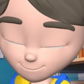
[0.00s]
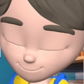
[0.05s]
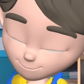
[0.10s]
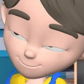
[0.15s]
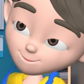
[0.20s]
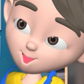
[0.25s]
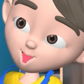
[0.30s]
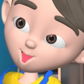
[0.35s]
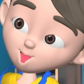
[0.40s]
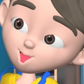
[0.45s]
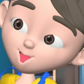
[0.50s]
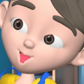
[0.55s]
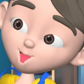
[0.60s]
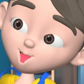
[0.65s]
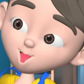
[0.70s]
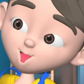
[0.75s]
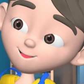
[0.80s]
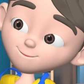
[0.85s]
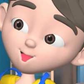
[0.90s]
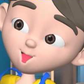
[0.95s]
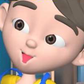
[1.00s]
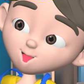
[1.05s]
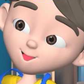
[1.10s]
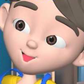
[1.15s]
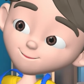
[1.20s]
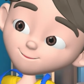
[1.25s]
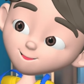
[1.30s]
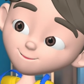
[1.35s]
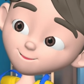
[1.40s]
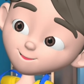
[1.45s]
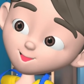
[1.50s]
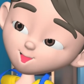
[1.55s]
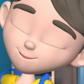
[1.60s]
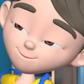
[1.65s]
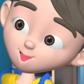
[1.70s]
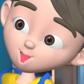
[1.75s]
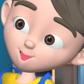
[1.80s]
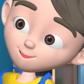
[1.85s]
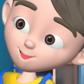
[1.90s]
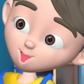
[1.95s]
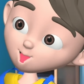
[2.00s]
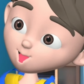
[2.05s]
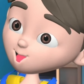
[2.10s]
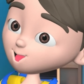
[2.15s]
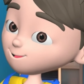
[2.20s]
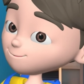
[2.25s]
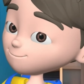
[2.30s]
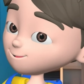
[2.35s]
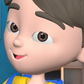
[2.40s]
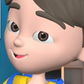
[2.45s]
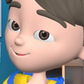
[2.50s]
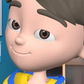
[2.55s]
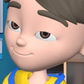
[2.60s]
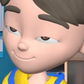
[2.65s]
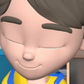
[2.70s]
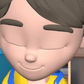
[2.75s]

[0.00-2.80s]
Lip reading: Here's a look at its key components.